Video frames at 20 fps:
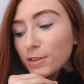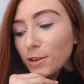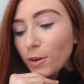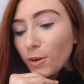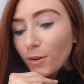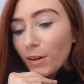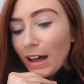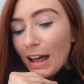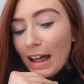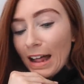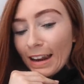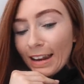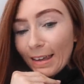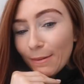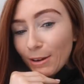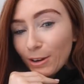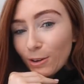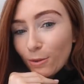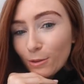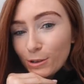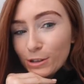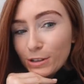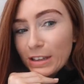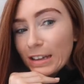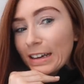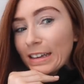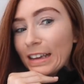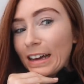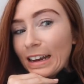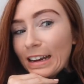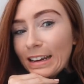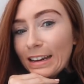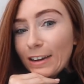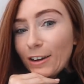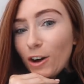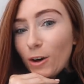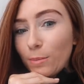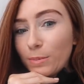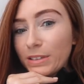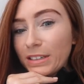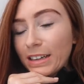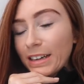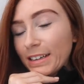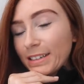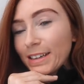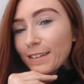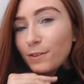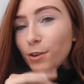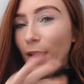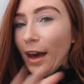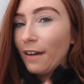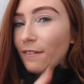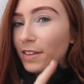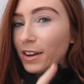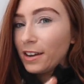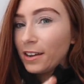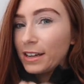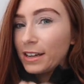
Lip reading: So let me know what you think of that little update and if you have any